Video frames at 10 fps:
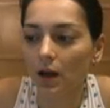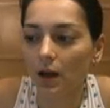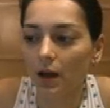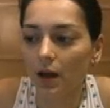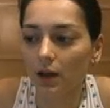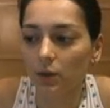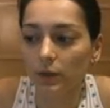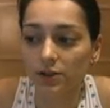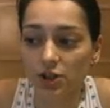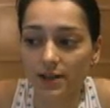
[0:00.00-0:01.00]
and
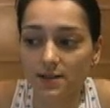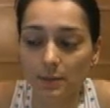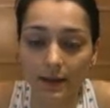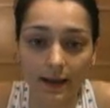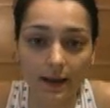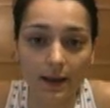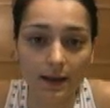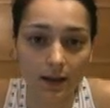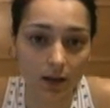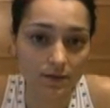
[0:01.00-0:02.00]
will just play
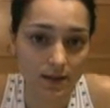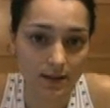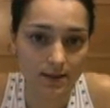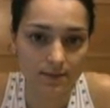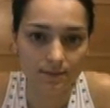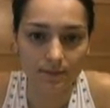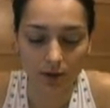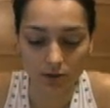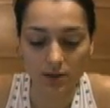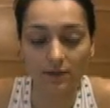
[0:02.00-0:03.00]
king f6,
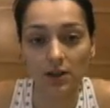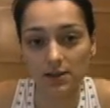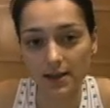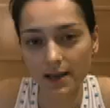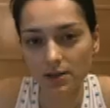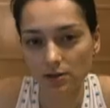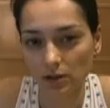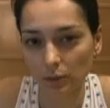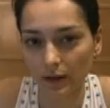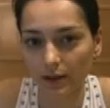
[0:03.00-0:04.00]
because if he takes on
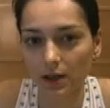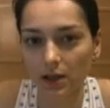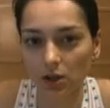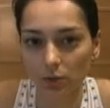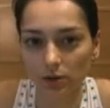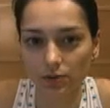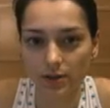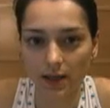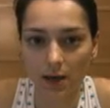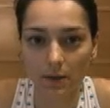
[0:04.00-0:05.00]
e1, he will lose
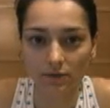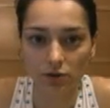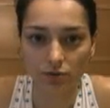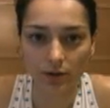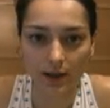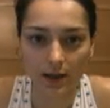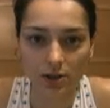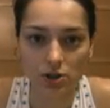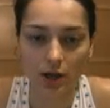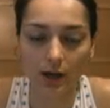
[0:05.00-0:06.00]
the game after rook
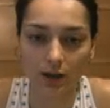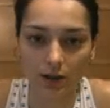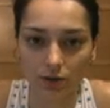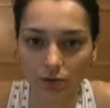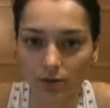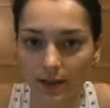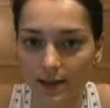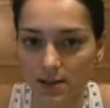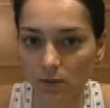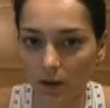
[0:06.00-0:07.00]
e8 check and rook
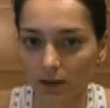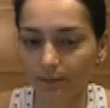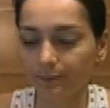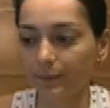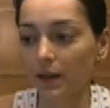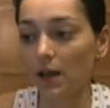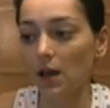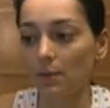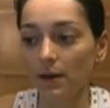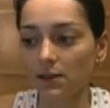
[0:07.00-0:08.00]
takes e1.
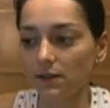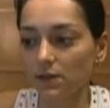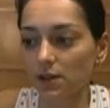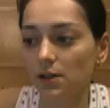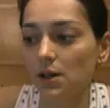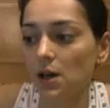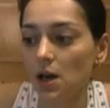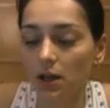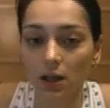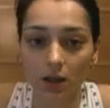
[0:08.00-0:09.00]
But after
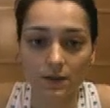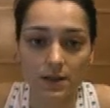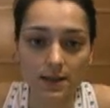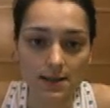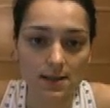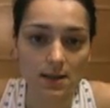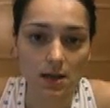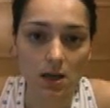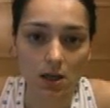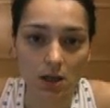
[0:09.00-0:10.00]
king f6,
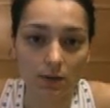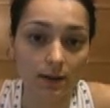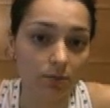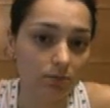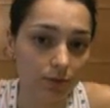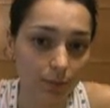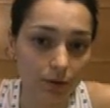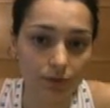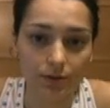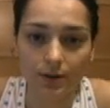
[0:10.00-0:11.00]
he will
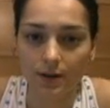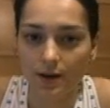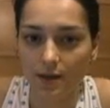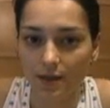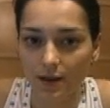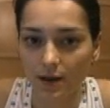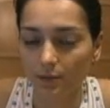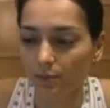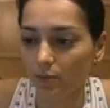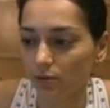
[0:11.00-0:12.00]
promote the
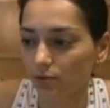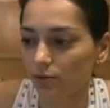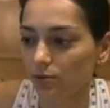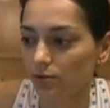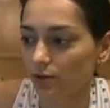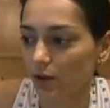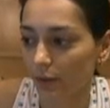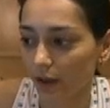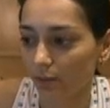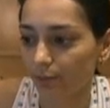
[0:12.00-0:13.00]
pawn to a queen.